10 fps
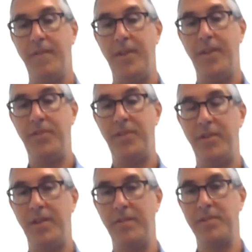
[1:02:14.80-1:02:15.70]
that that'll
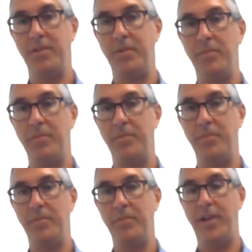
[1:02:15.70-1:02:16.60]
give us a little bit more
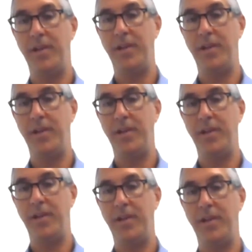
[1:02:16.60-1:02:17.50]
flexibility,
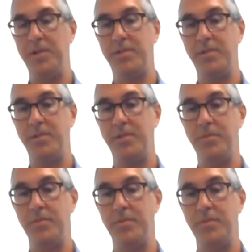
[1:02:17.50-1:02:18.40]
maybe to
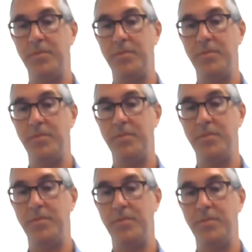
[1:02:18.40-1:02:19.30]
to add
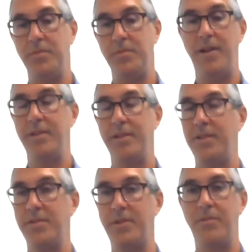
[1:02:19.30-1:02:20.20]
cars on on
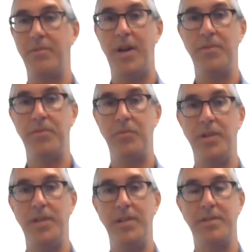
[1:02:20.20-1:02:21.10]
certain routes when we
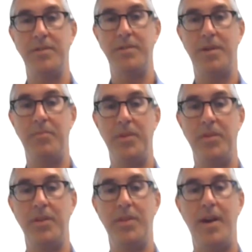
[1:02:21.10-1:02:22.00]
need to do something
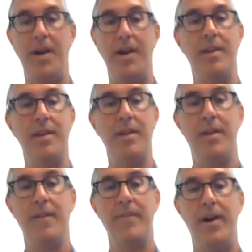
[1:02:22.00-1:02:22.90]
like that.
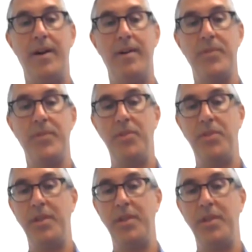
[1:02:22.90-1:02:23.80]
Um, so I
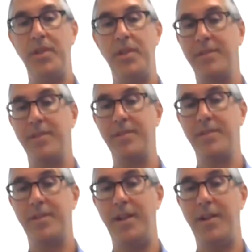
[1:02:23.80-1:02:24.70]
think that
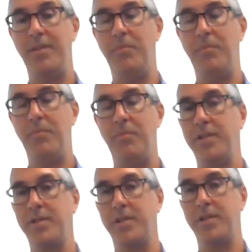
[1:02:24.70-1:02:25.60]
is kind of the most near
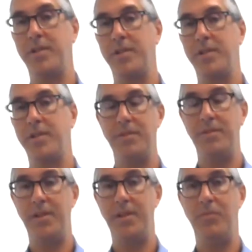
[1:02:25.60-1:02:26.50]
term
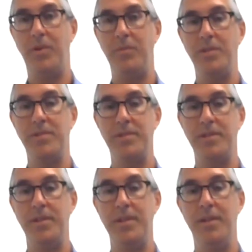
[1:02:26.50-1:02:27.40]
opportunity where we
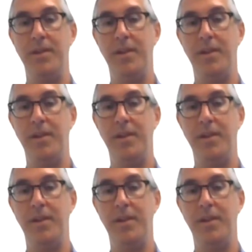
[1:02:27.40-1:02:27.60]
see